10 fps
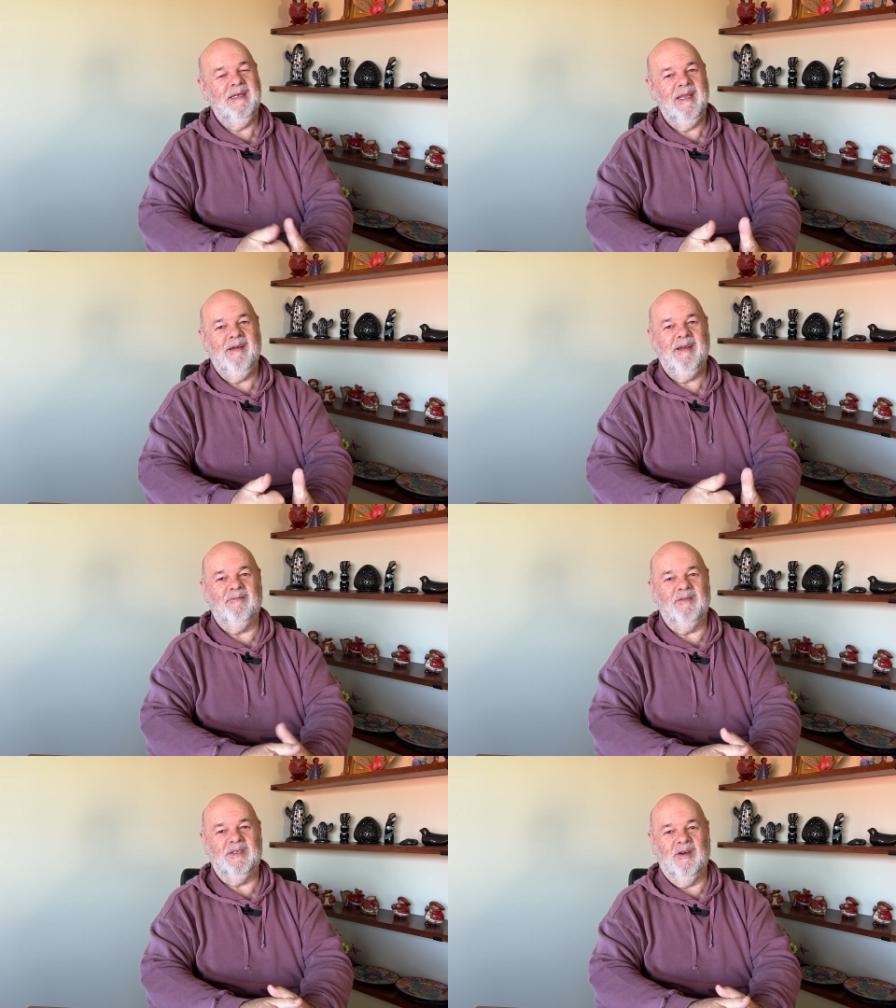knowing that
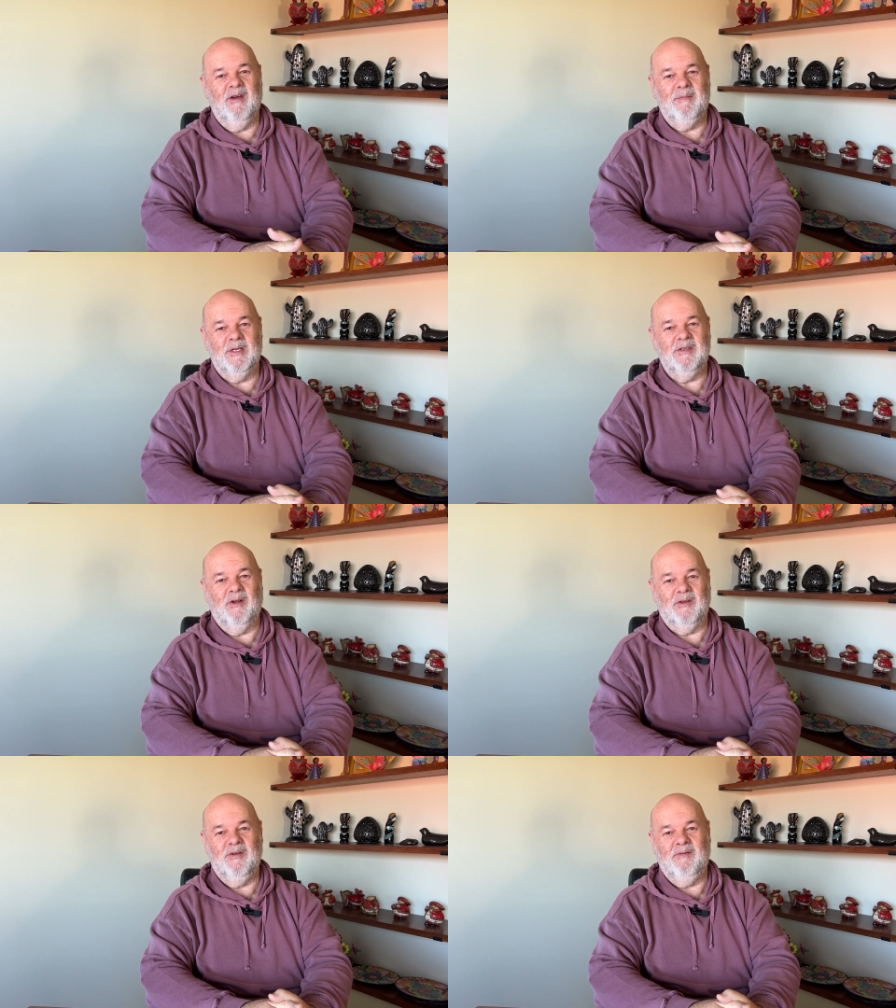retirement's
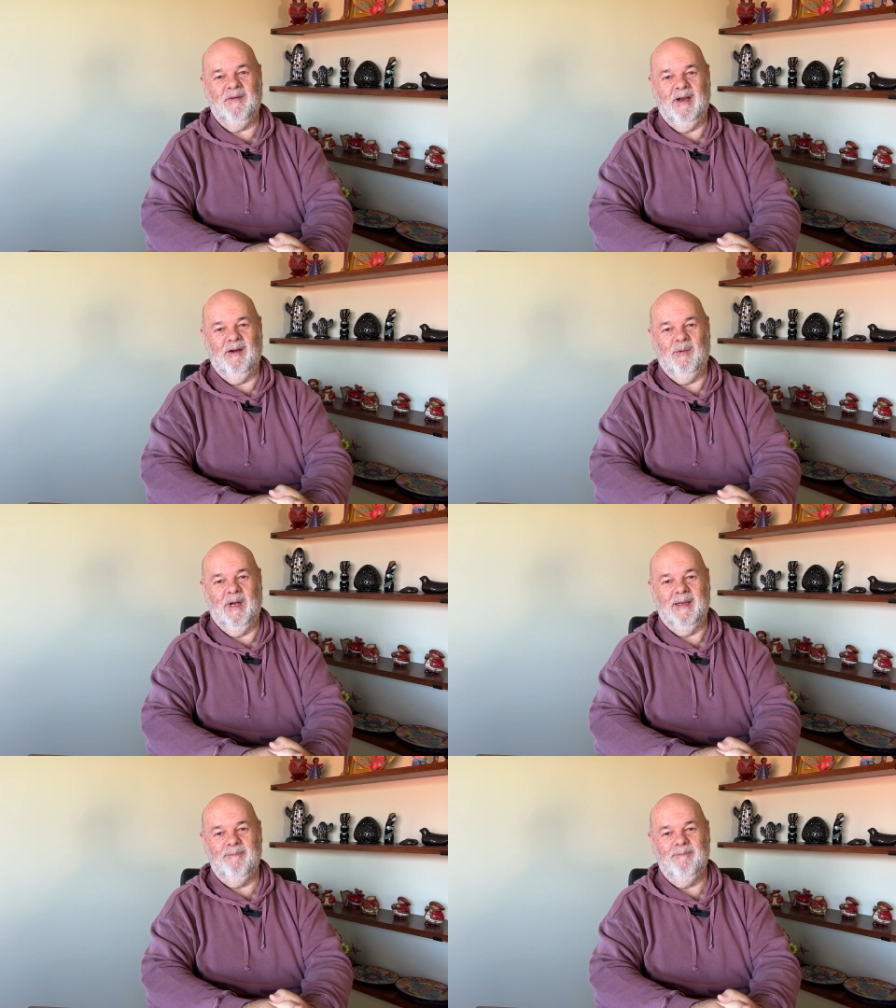not too far
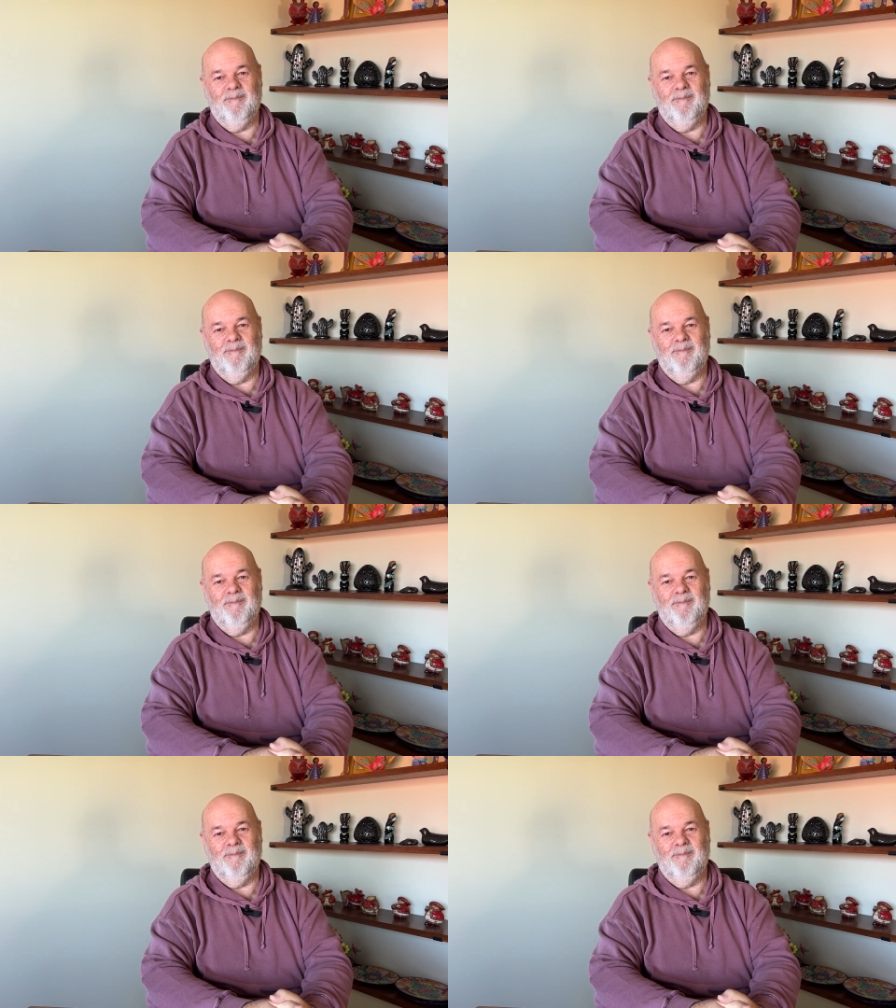away.